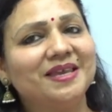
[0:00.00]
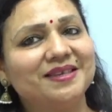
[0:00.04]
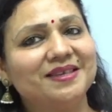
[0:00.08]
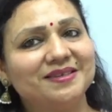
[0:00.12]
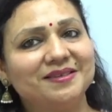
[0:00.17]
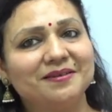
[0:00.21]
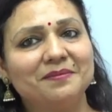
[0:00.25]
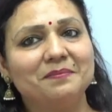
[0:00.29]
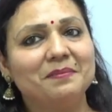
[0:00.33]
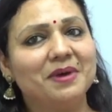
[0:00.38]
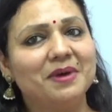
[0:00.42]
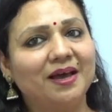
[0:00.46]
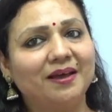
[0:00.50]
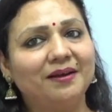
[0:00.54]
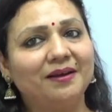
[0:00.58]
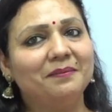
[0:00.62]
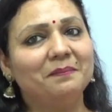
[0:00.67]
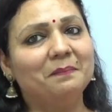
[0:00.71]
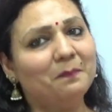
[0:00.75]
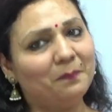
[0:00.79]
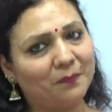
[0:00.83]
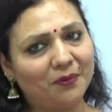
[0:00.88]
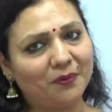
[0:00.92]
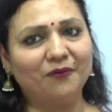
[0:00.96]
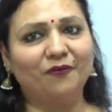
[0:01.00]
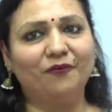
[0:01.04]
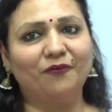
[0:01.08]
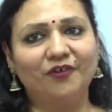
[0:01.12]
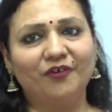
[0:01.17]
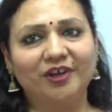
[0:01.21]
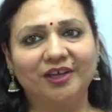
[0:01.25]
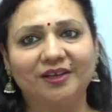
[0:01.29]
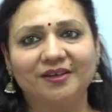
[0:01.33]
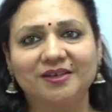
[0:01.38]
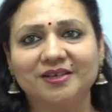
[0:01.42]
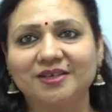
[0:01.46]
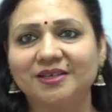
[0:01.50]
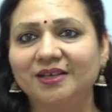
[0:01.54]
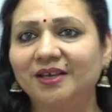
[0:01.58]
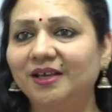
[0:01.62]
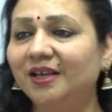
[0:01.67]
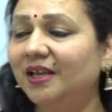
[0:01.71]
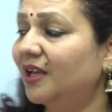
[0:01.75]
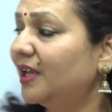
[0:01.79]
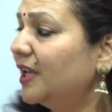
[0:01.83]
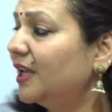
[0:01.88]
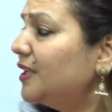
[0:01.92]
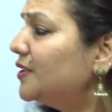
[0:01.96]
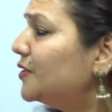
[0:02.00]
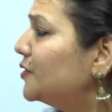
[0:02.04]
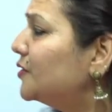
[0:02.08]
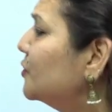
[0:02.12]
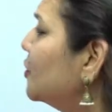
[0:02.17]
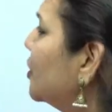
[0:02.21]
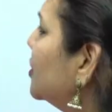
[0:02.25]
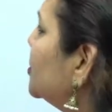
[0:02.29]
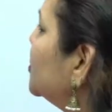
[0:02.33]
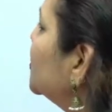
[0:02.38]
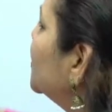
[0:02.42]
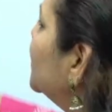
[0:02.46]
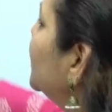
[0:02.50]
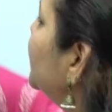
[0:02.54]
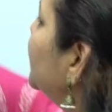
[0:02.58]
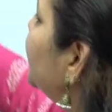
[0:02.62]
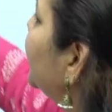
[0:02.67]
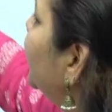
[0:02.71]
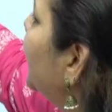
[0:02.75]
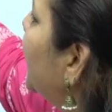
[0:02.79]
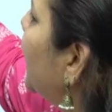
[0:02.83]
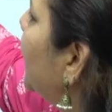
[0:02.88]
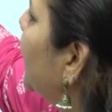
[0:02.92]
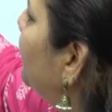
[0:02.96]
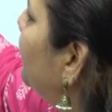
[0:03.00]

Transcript: makes a man perfect. It's not only an